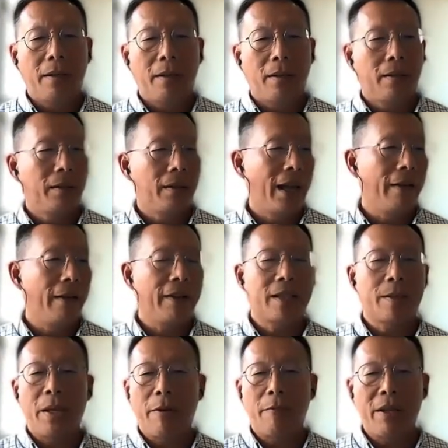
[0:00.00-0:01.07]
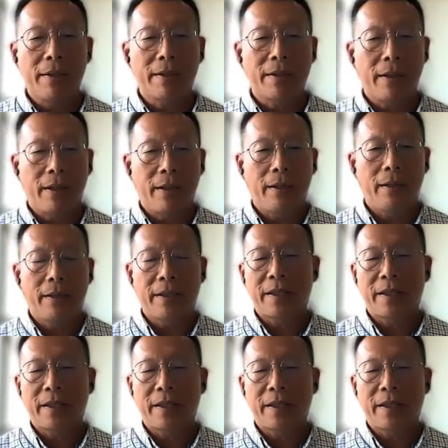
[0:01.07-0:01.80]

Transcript: uh, have experienced uh,